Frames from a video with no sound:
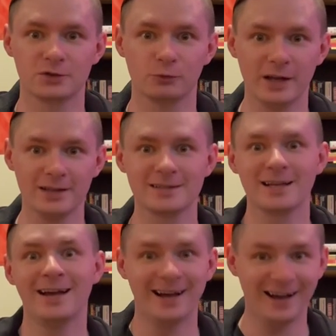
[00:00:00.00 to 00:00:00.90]
Rants.
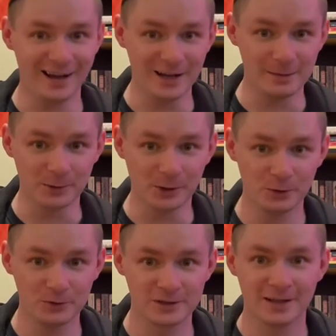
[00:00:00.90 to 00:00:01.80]
I am your
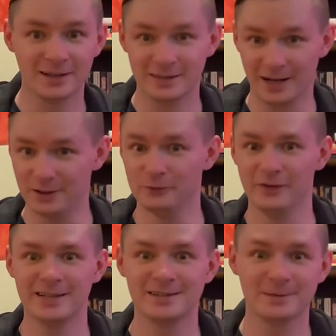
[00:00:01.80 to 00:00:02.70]
host, Tyler
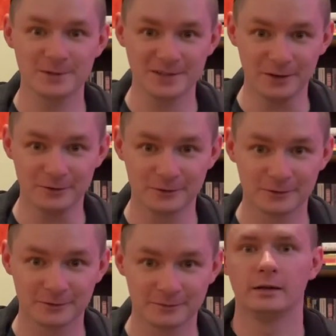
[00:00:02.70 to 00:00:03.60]
Vance himself.
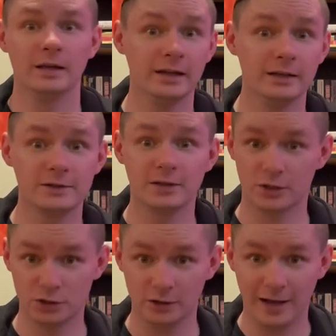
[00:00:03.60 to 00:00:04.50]
It is
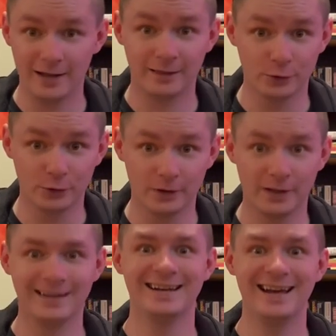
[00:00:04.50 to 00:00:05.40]
July 3rd,
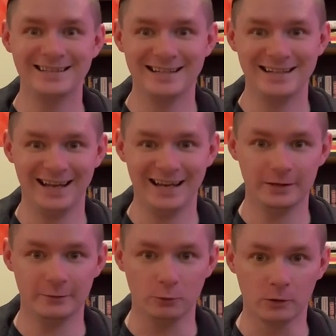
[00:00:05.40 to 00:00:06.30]

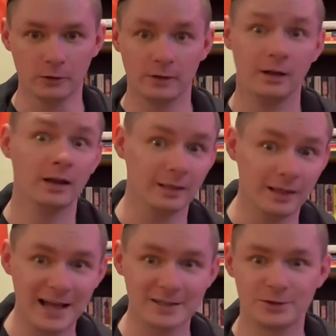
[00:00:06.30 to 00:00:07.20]
1984.
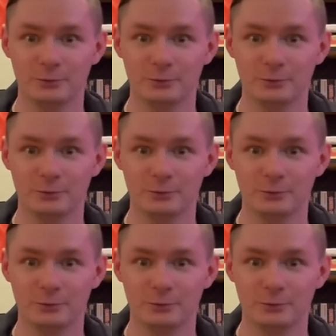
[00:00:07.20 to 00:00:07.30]
Last